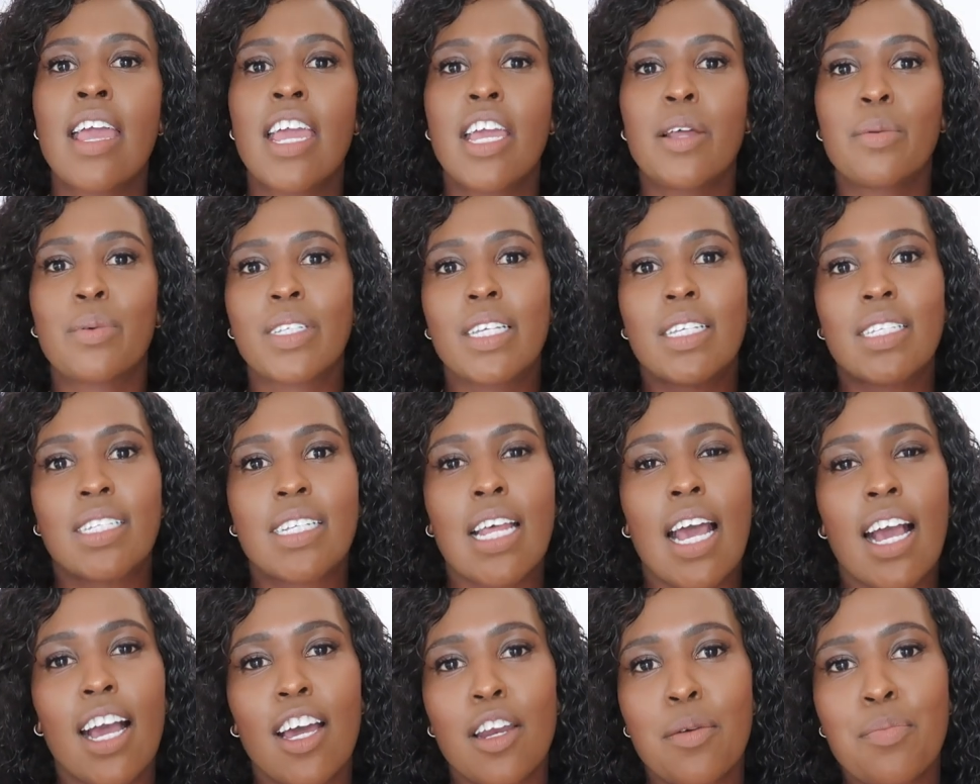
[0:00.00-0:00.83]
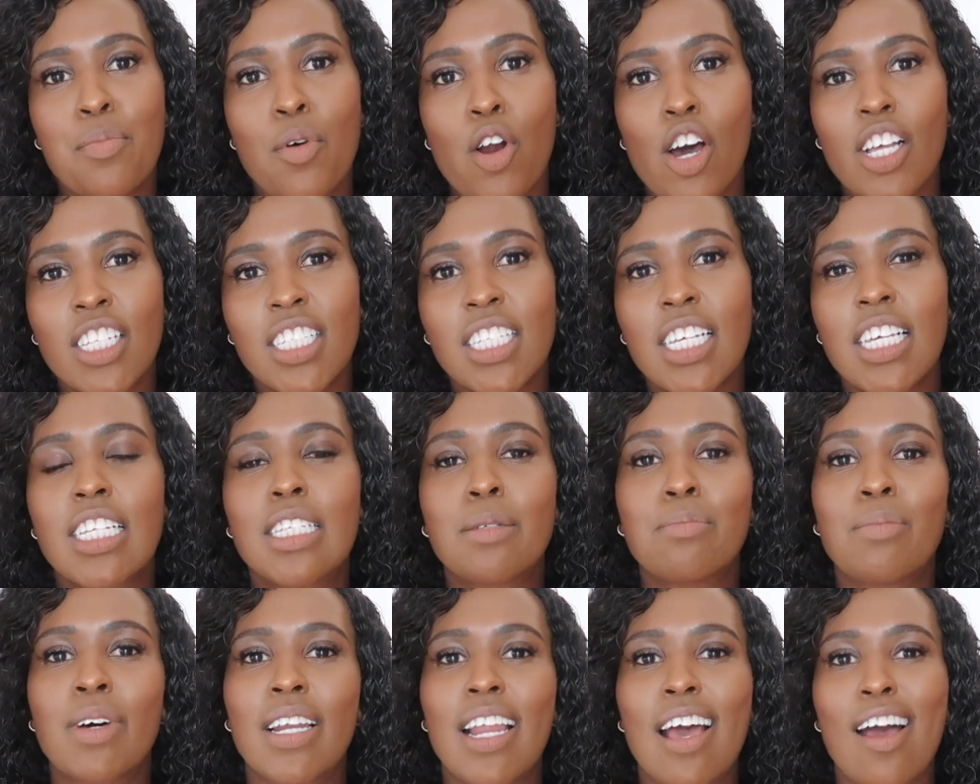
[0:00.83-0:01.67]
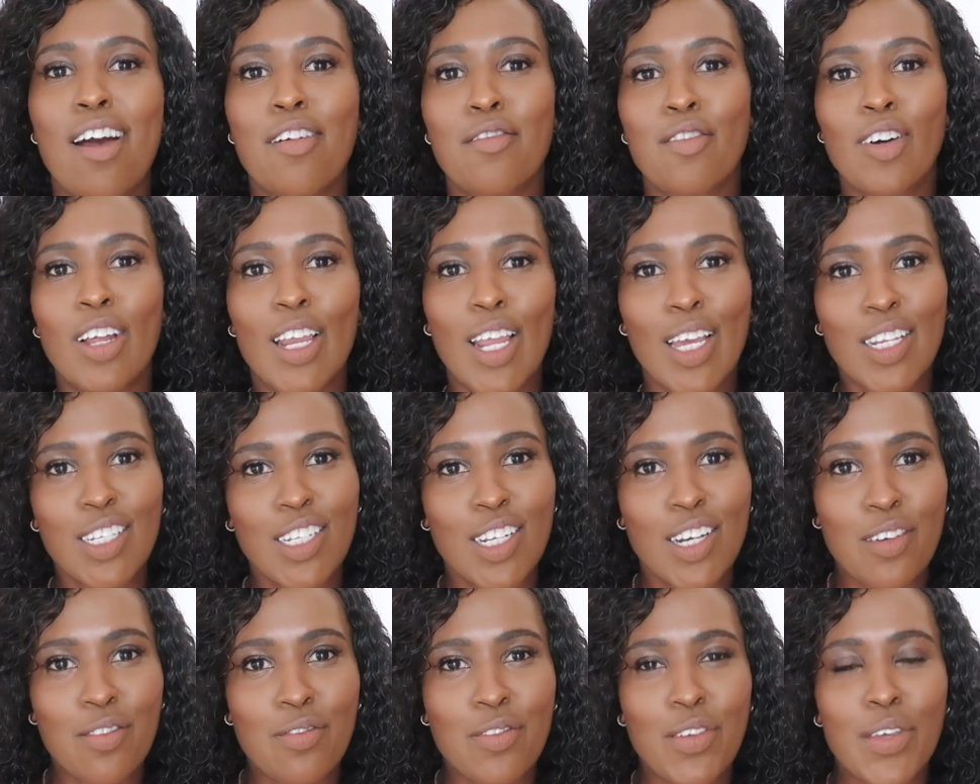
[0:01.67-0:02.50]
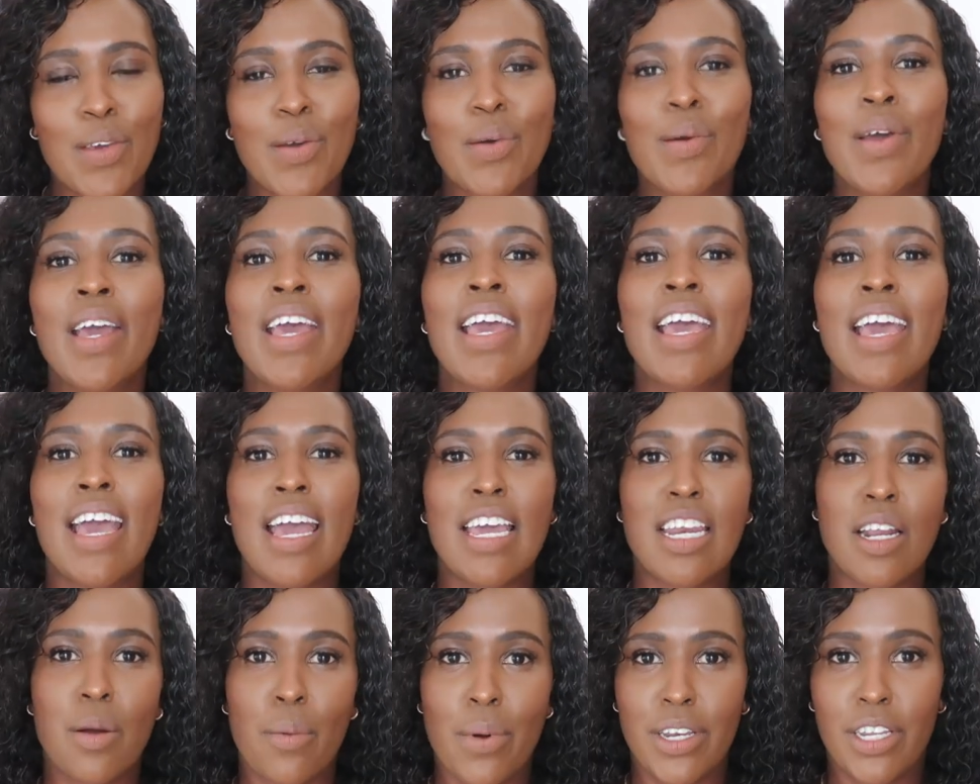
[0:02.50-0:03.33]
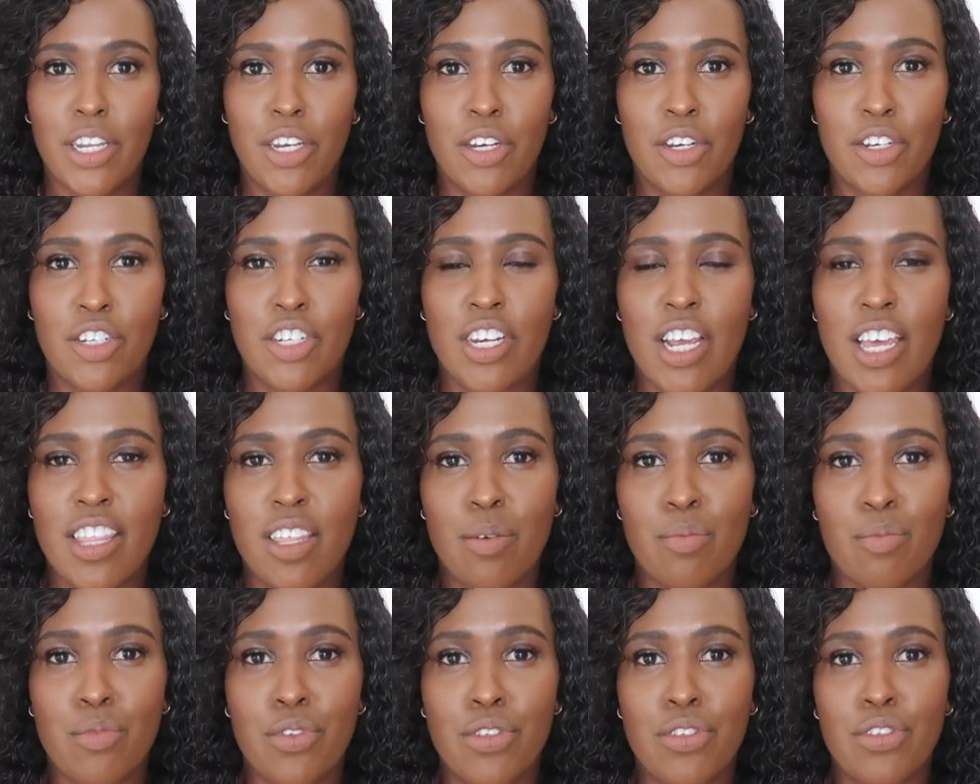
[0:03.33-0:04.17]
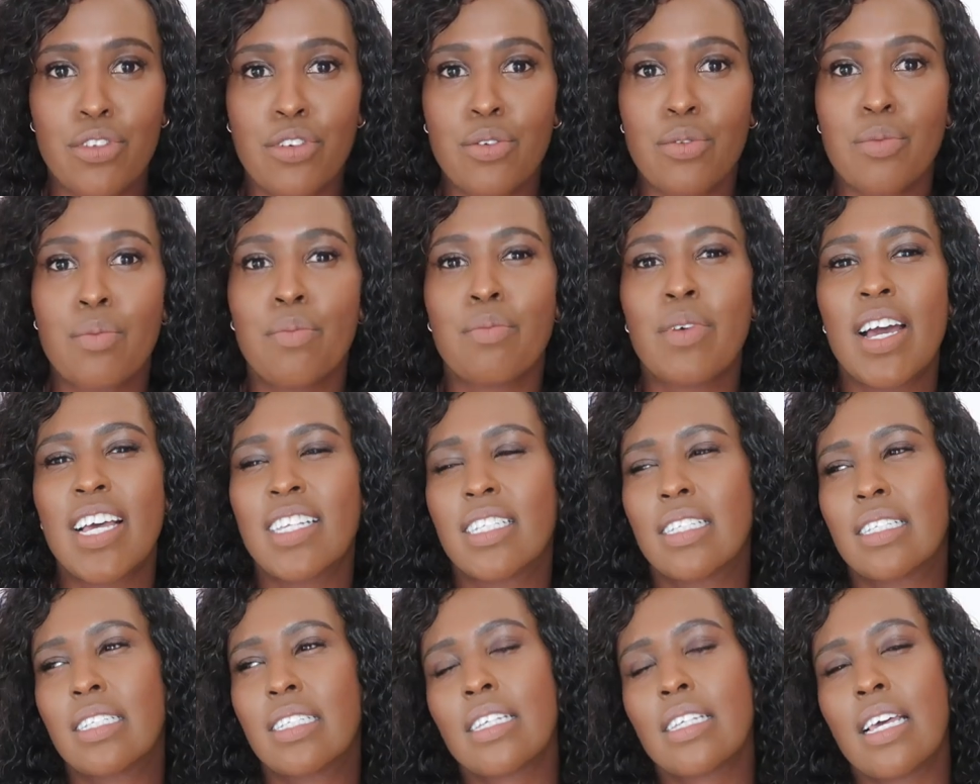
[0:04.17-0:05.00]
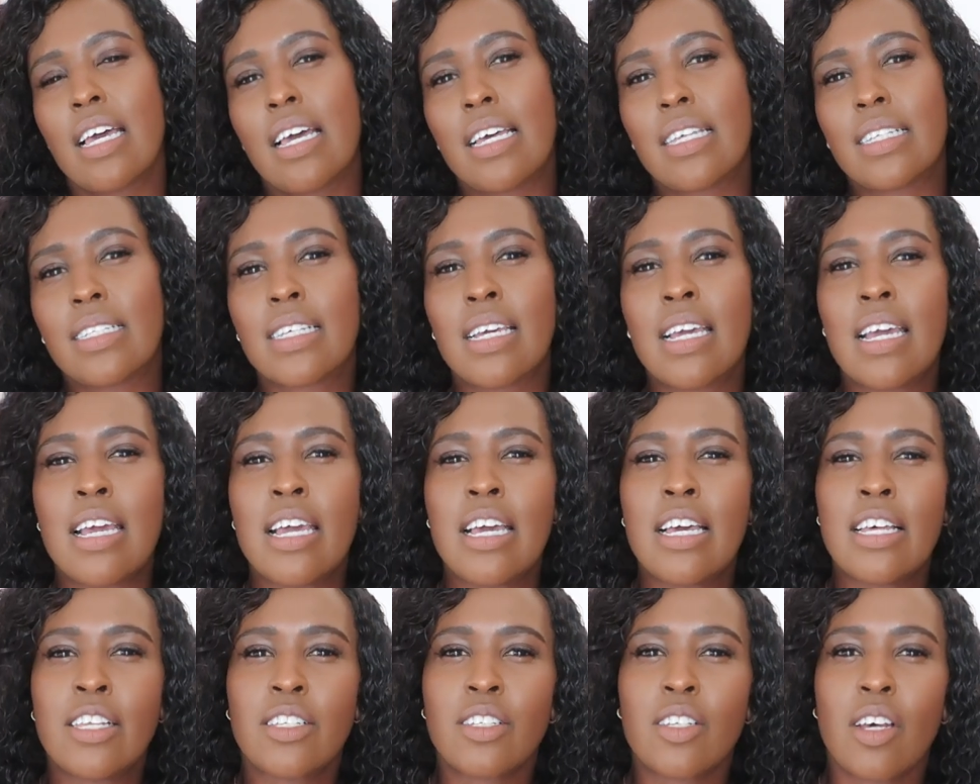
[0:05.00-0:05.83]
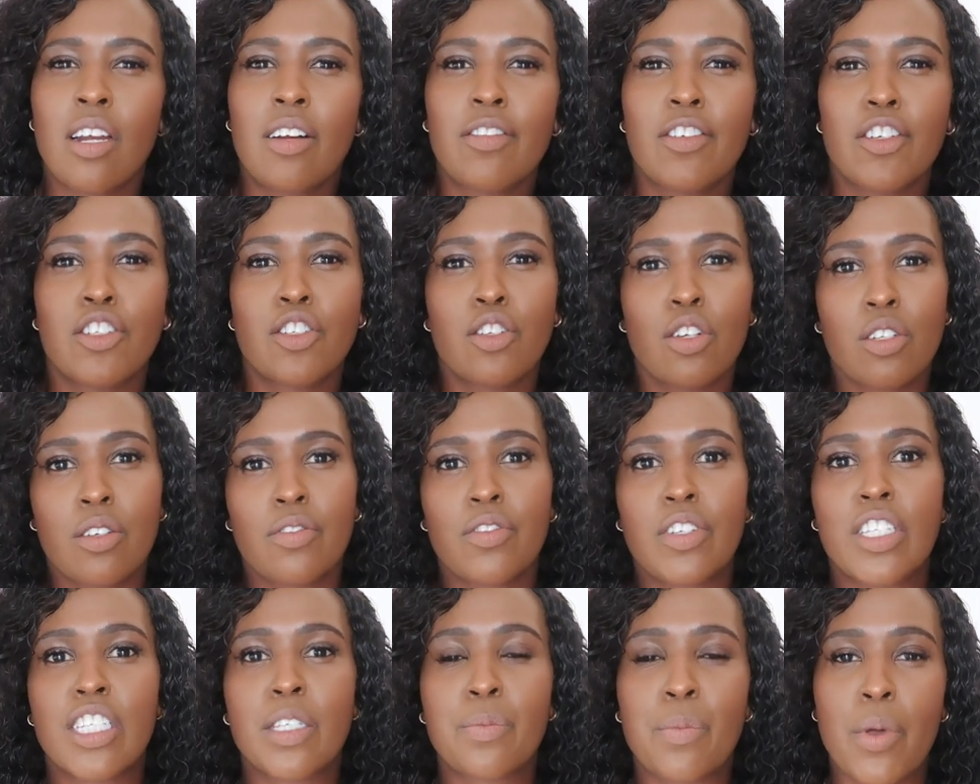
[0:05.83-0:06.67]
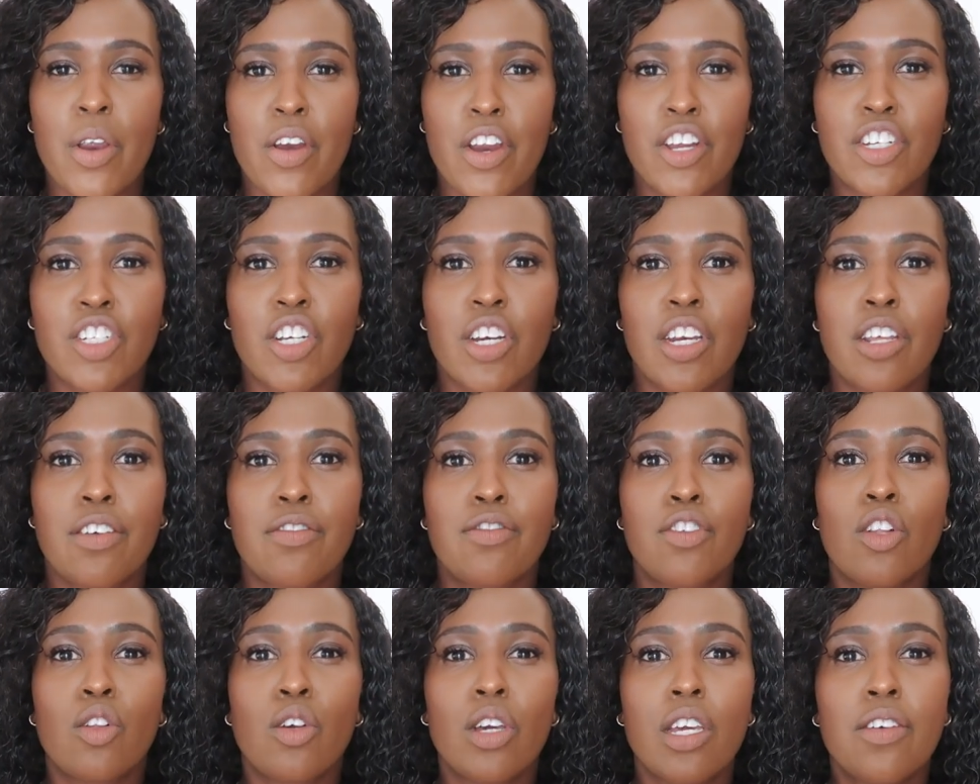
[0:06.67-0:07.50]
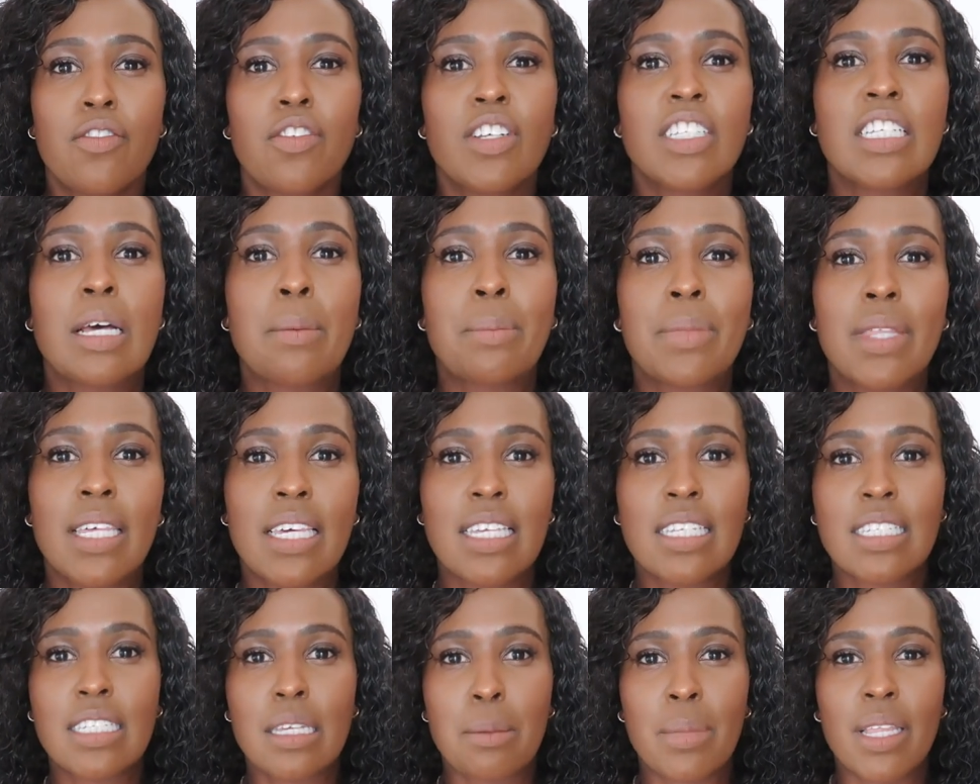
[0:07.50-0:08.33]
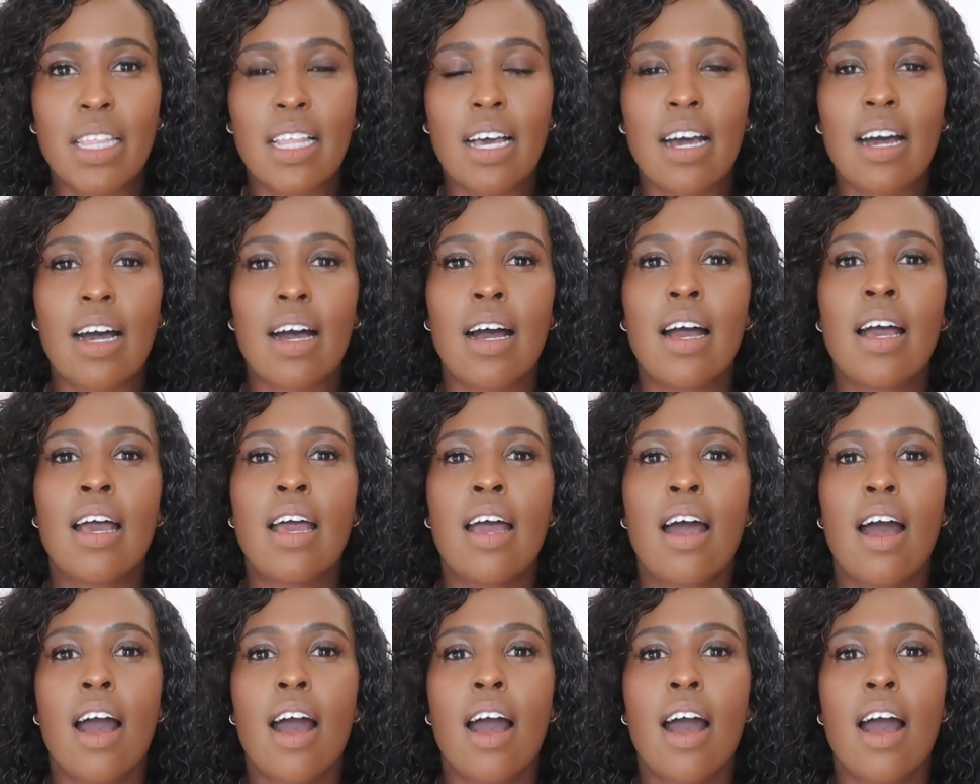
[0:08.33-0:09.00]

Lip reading: It was a staggered process, but I have collected a few and I wanted to share them with you as sort of a source of inspiration. If you're looking for something similar,